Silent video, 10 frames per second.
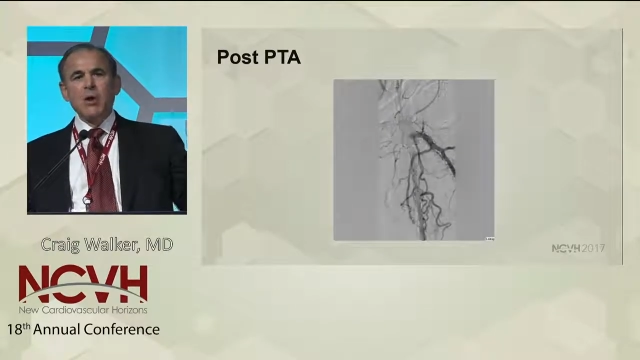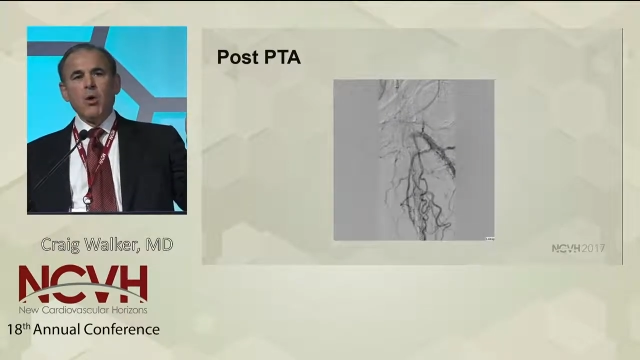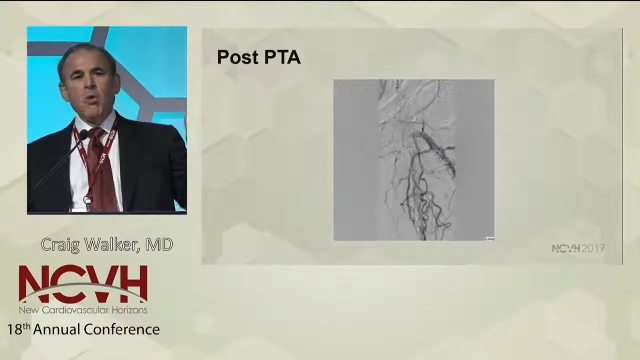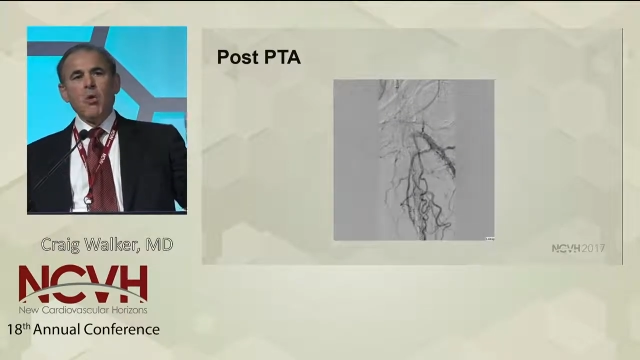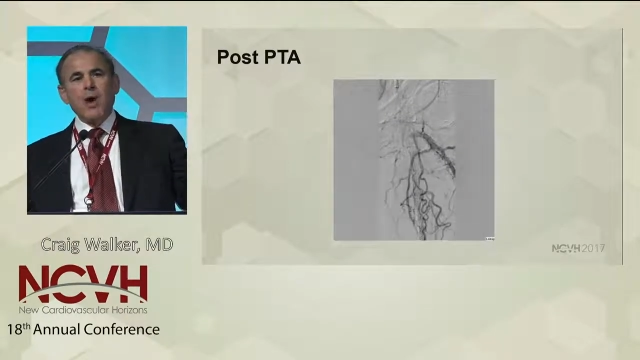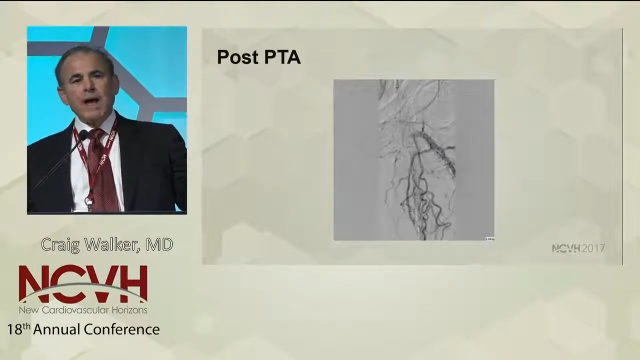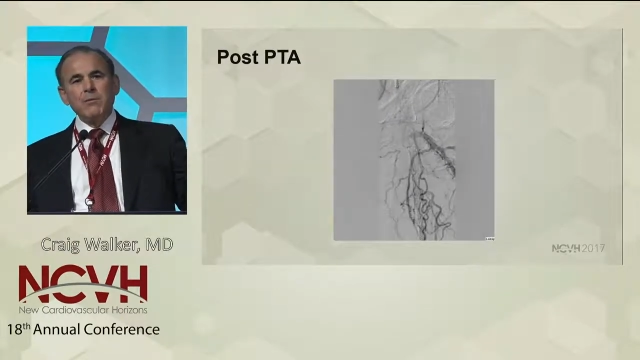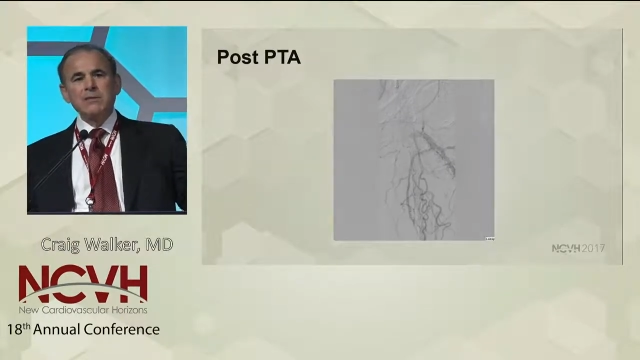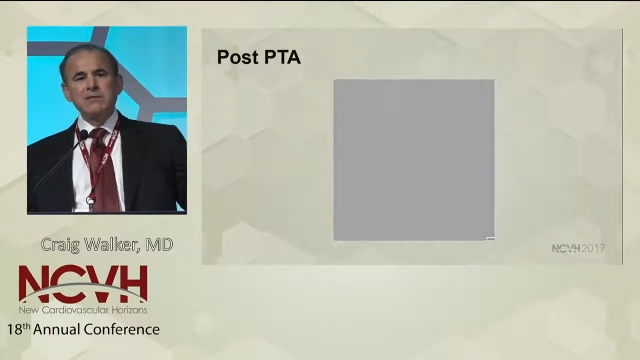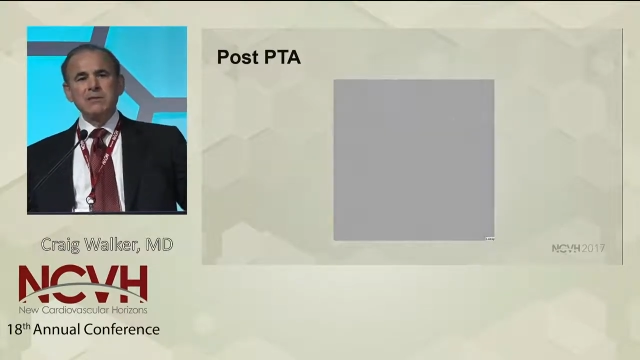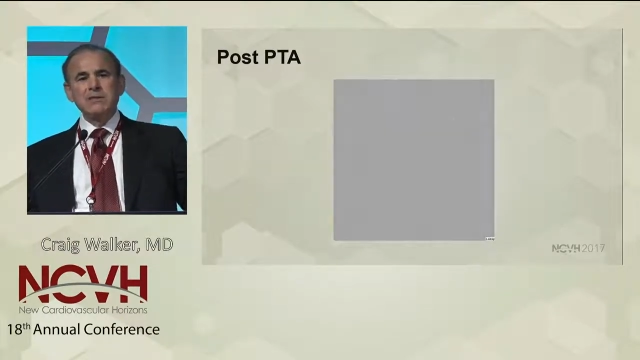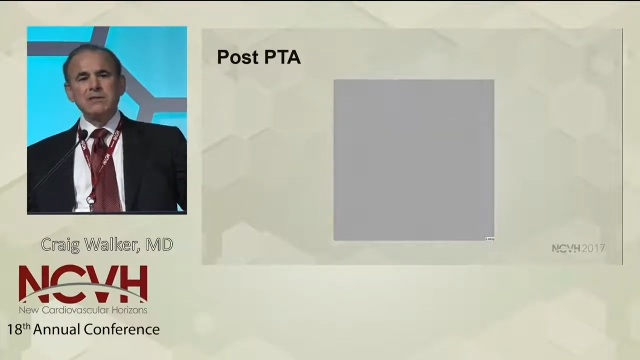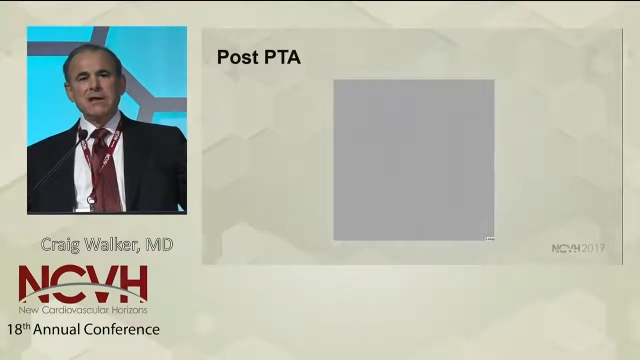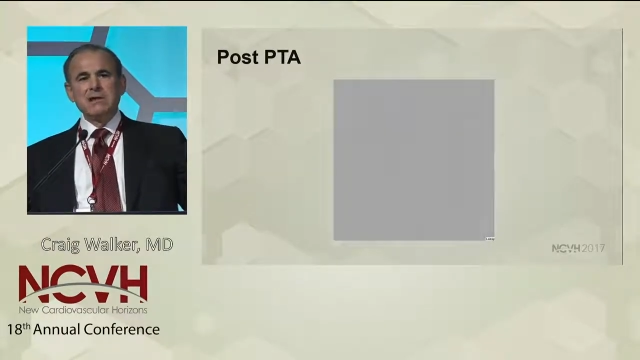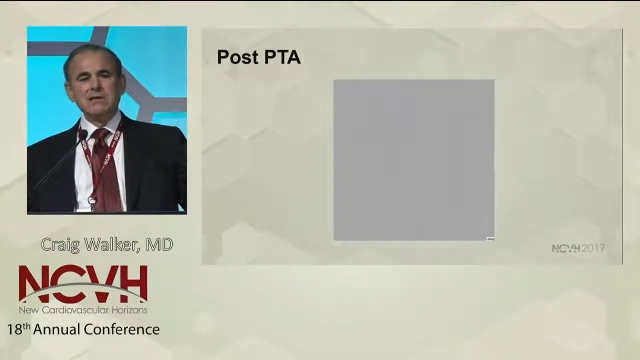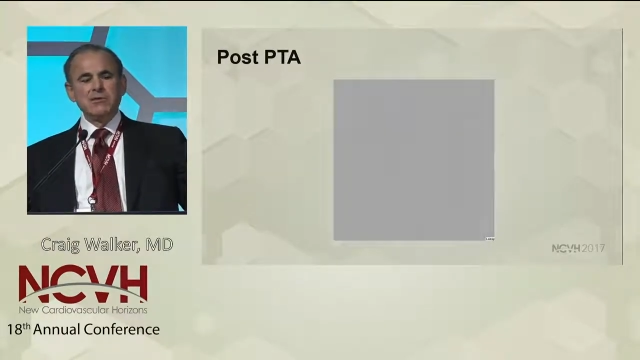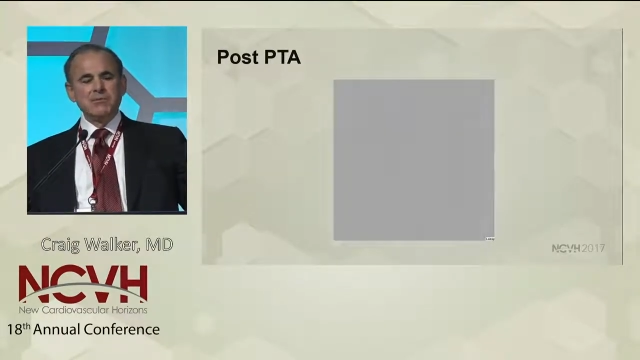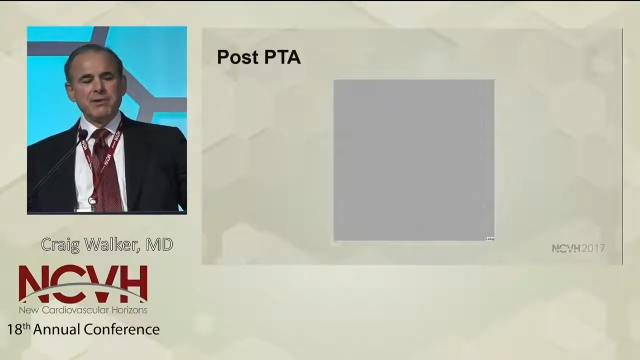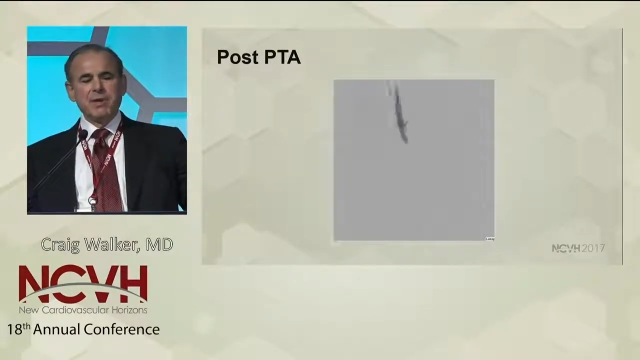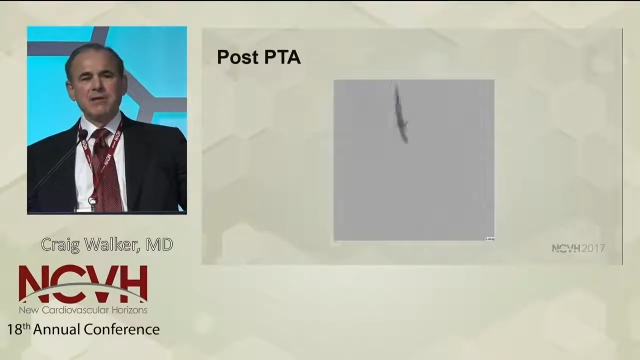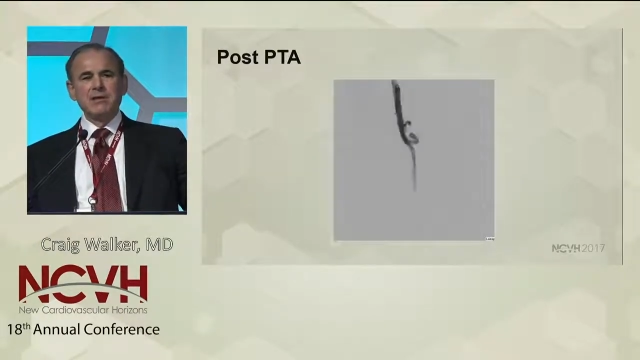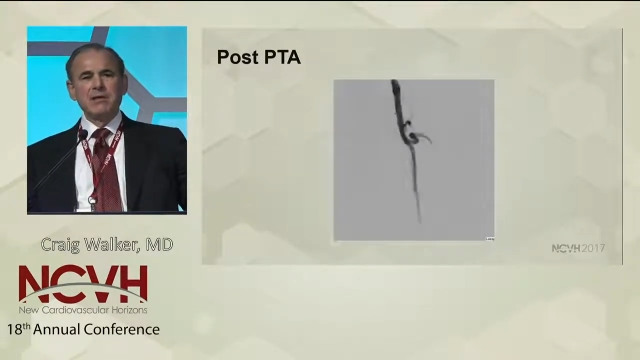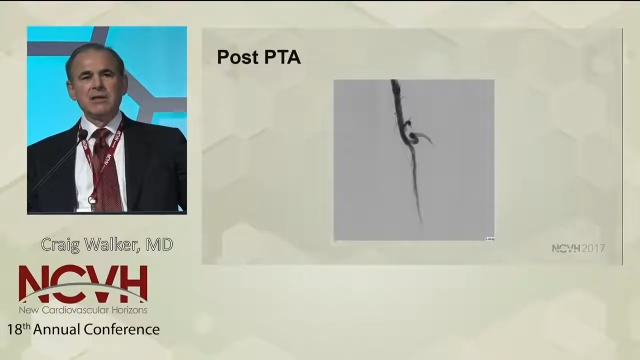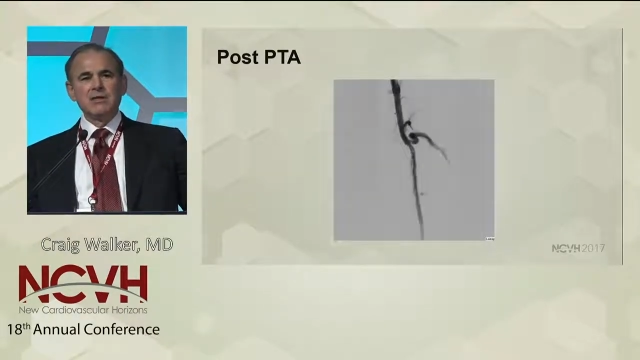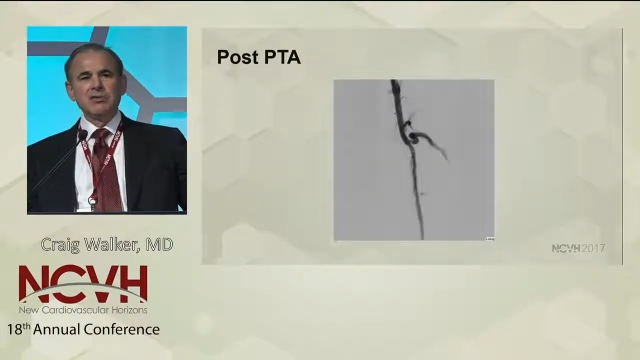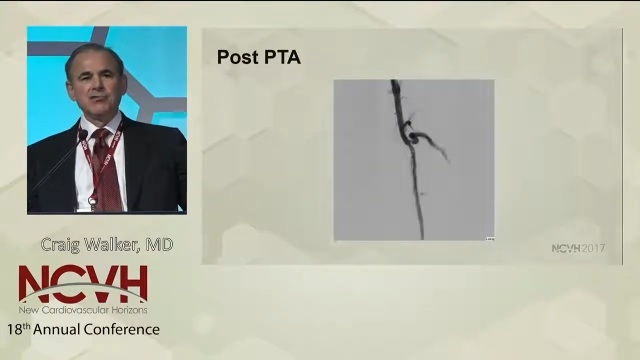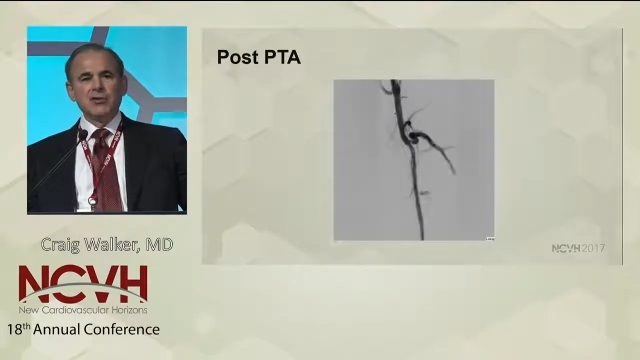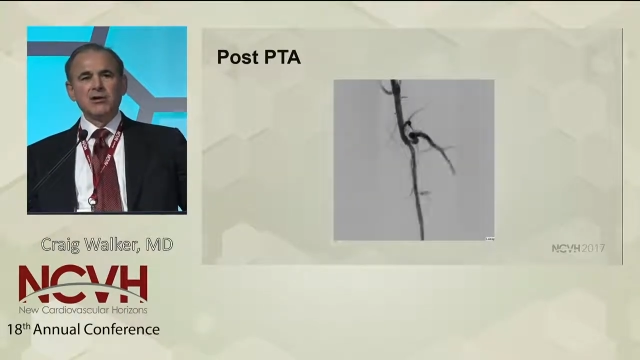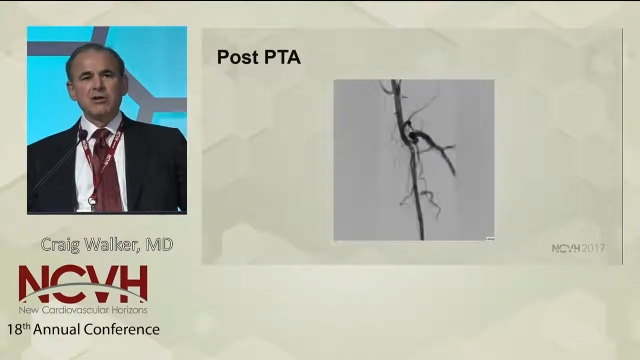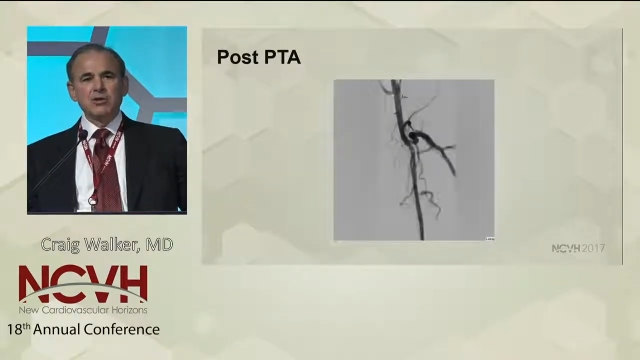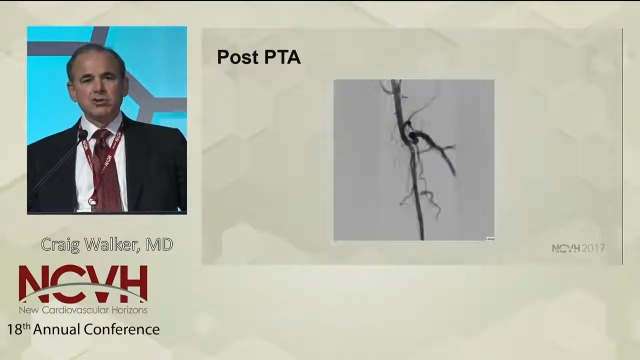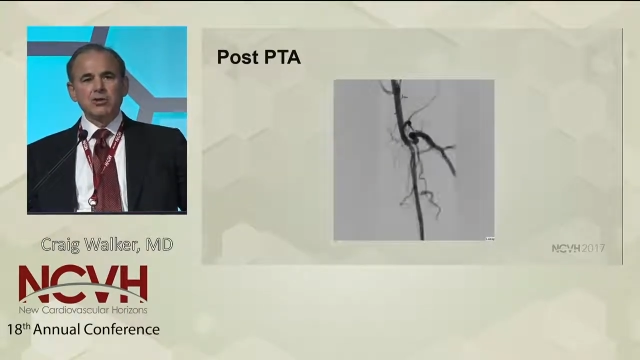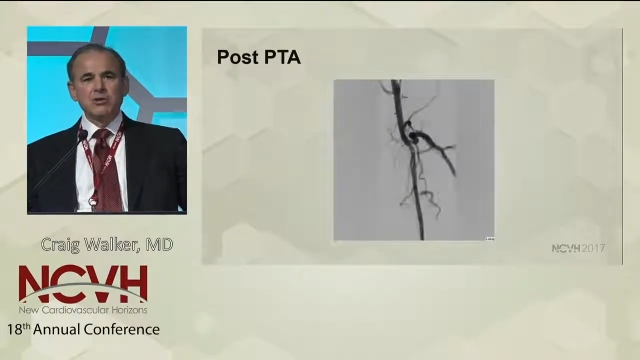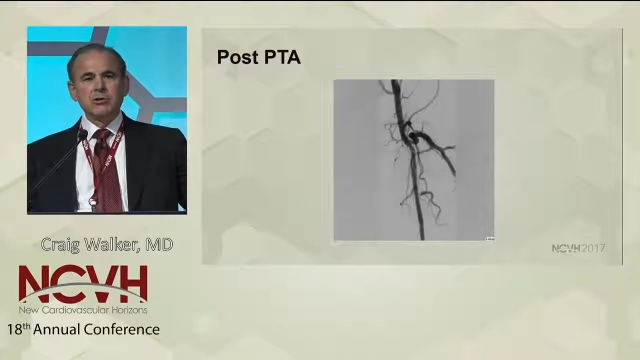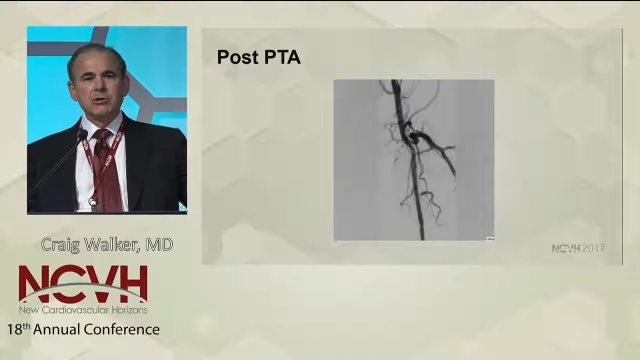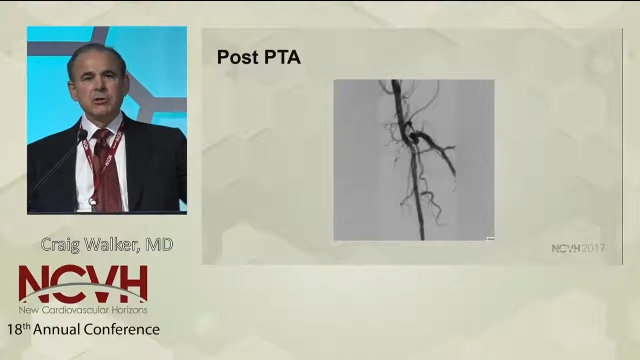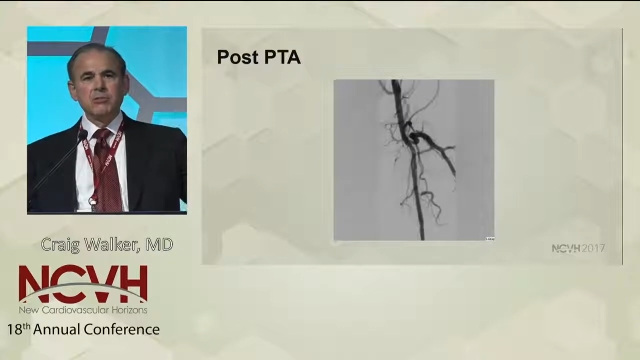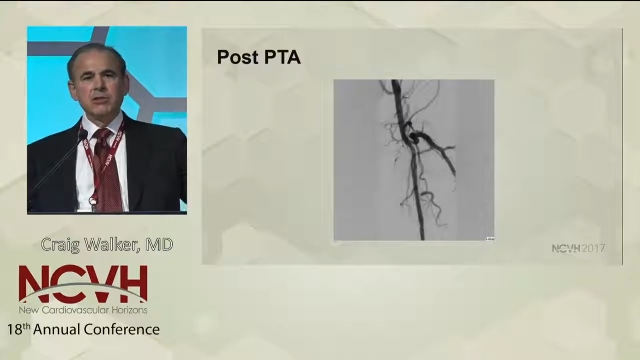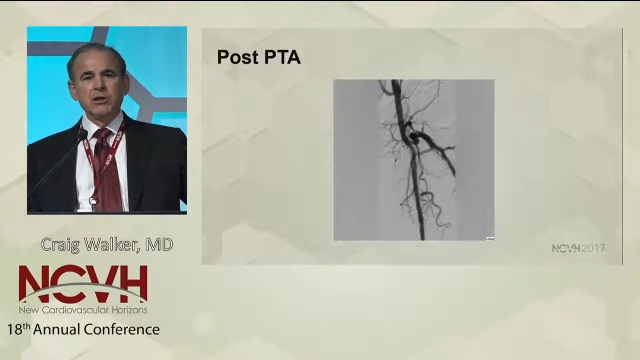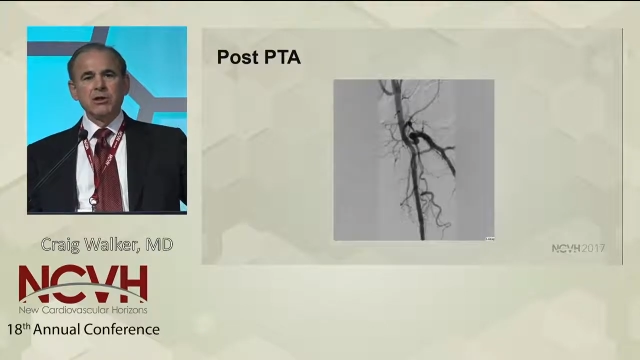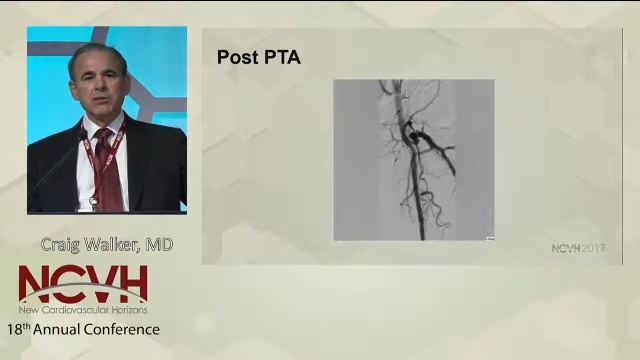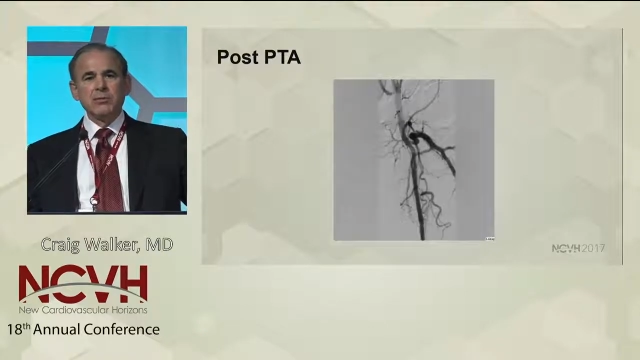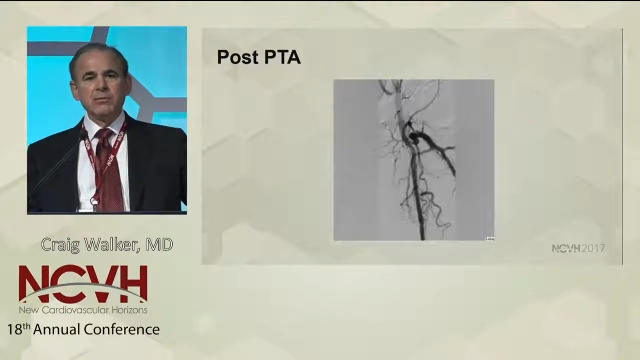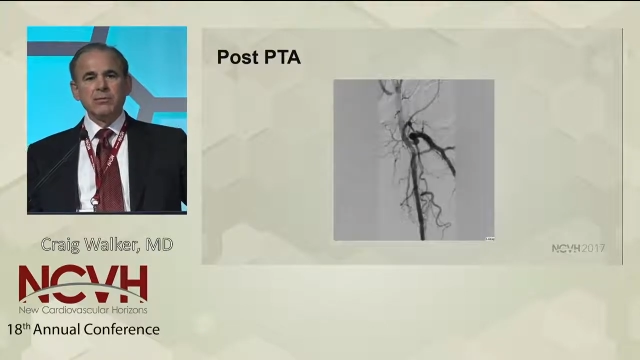why was this not compared against drug elution balloon?